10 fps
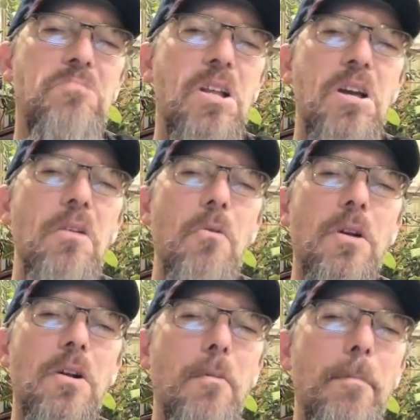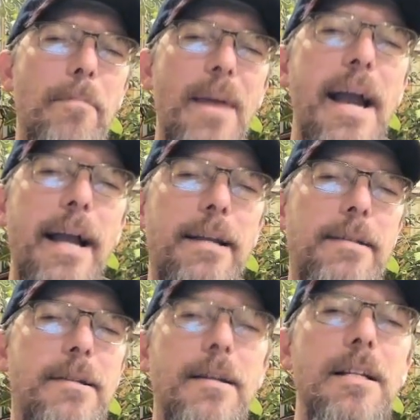I don't want to go back
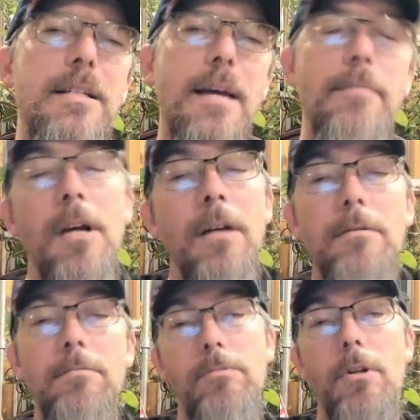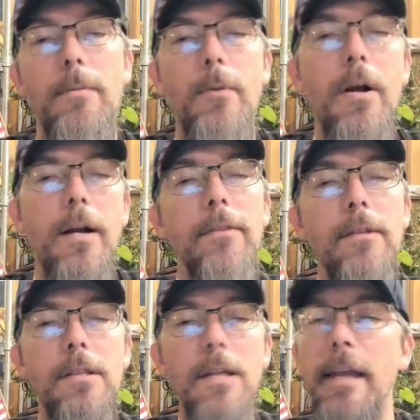to any time. No, don't get me wrong. I
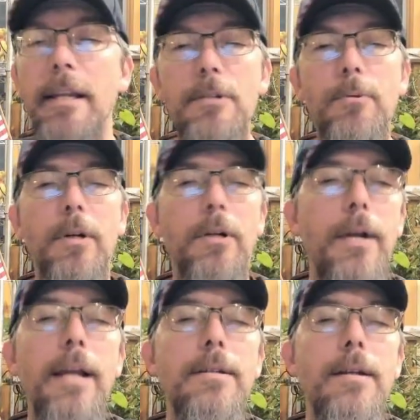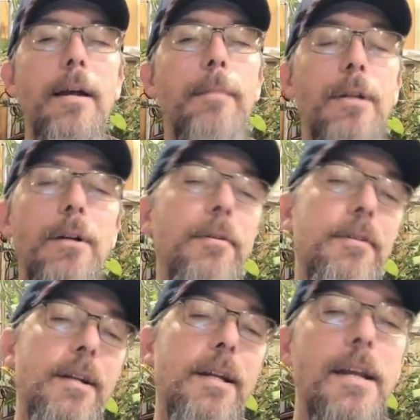think the 80s were a great time.
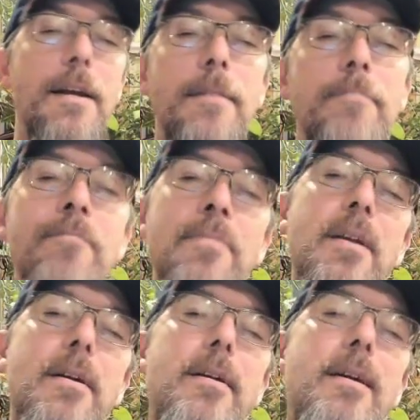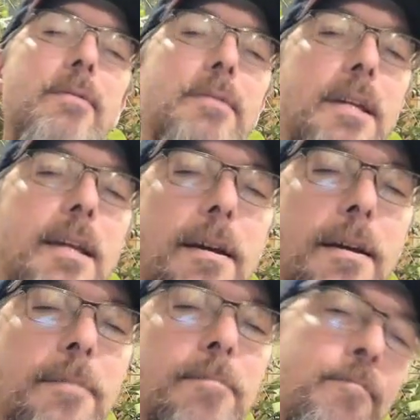Then again, I was a
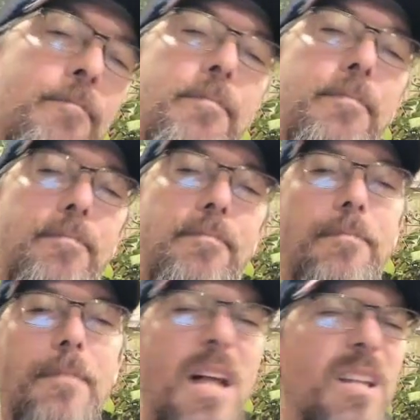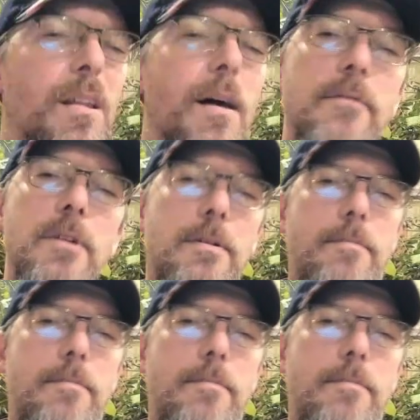kid, loved it.